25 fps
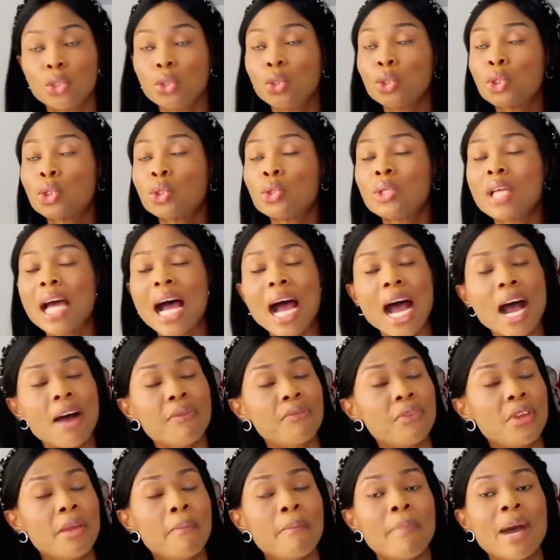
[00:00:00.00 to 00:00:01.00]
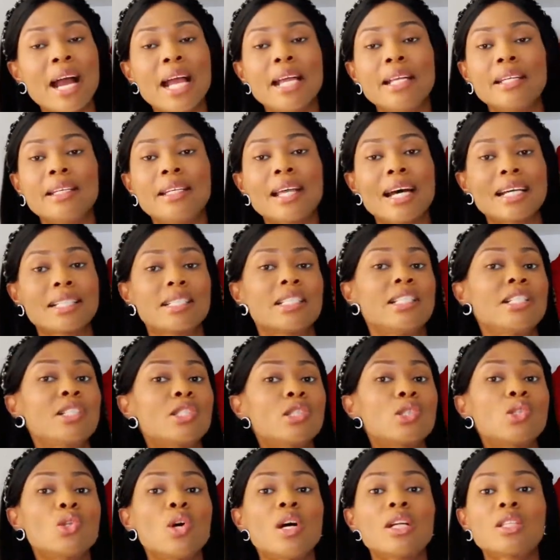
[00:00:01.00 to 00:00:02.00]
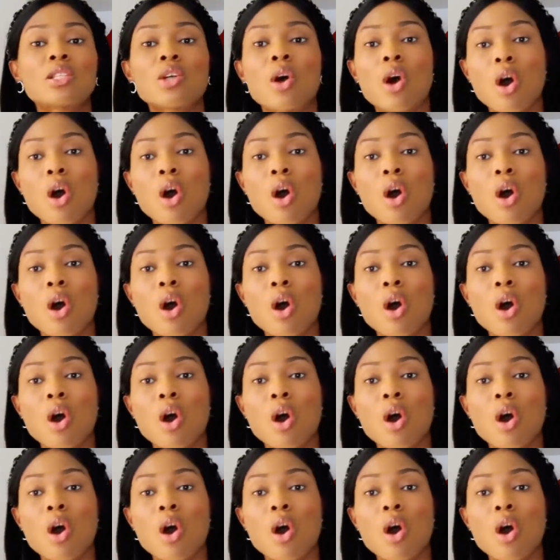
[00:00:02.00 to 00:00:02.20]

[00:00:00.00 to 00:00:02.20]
you should have in mind that it's not